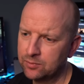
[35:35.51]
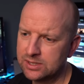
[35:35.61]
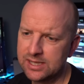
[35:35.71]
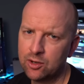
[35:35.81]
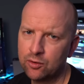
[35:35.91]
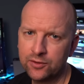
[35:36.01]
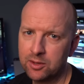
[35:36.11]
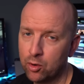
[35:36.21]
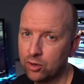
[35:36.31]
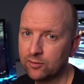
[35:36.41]
we set off in
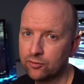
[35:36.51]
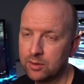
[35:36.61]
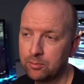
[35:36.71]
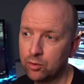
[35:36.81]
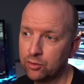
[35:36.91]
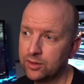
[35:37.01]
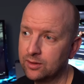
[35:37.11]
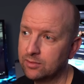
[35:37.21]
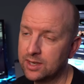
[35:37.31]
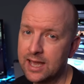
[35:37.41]
the morning from the Bothy
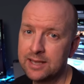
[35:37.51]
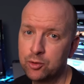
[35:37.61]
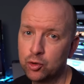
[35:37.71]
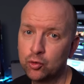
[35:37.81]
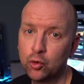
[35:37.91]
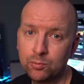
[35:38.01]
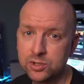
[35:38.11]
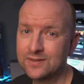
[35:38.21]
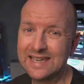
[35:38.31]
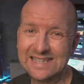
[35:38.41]
in high
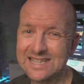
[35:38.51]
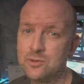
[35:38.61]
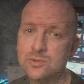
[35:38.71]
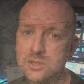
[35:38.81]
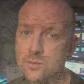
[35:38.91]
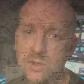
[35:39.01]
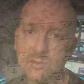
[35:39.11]
hopes of getting down to where